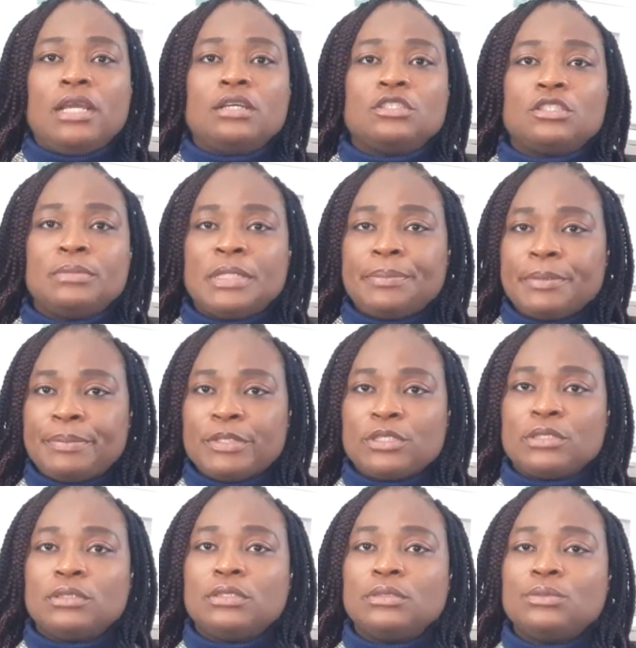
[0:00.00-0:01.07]
consumer
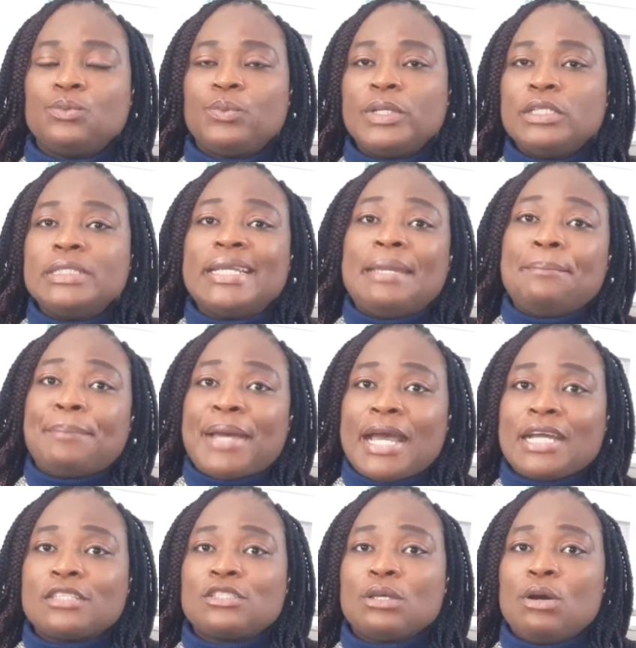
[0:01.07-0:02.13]
proposal will
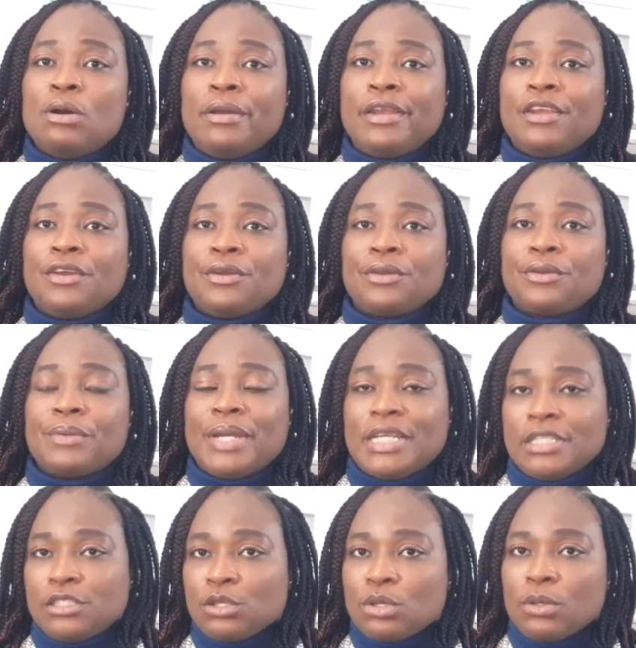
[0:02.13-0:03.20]
impact on your
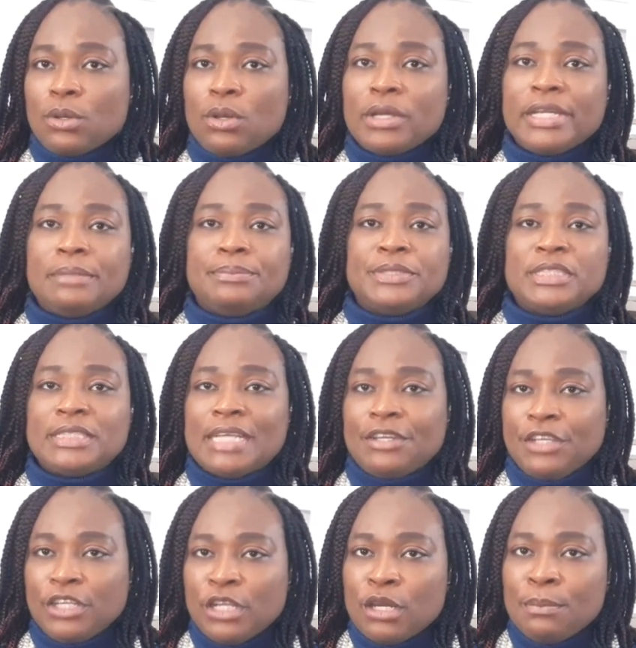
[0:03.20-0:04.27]
credit score. It brings
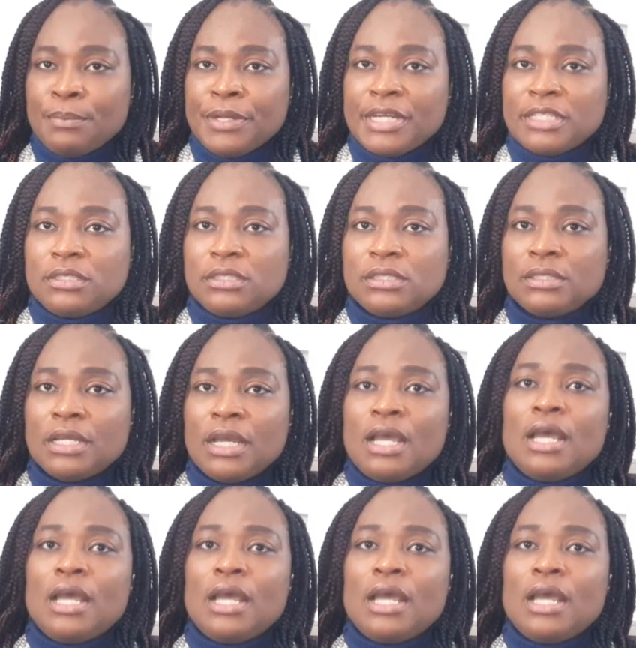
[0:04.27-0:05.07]
down your numbers.